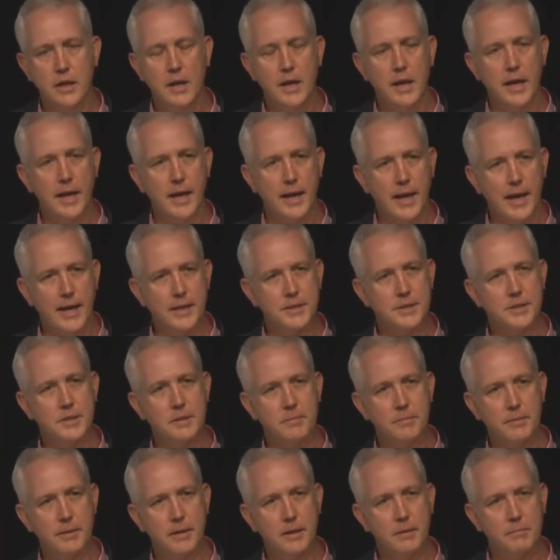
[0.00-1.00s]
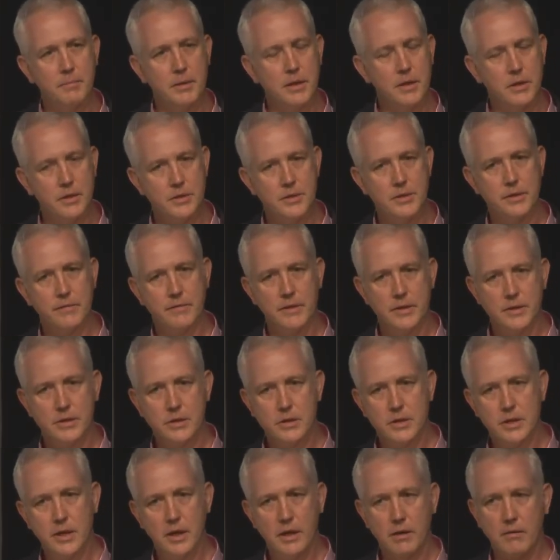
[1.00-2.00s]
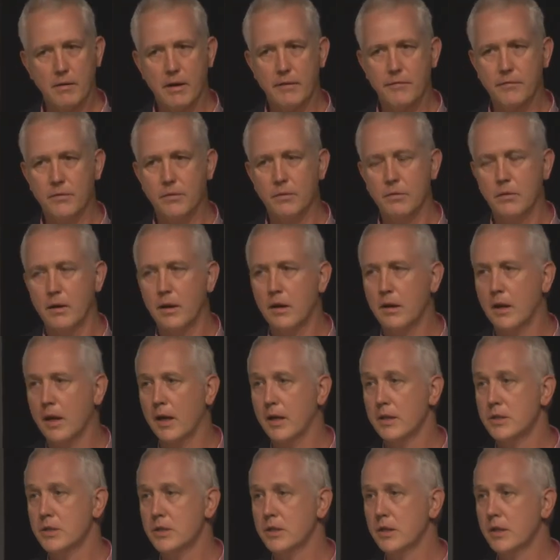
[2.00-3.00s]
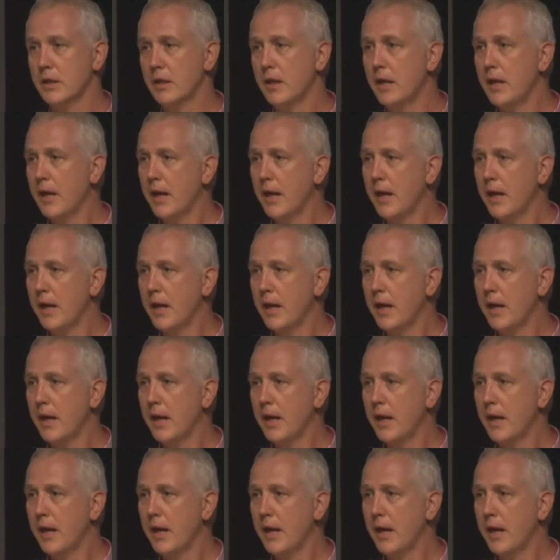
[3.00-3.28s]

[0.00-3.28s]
It has to be, because of its geographical location,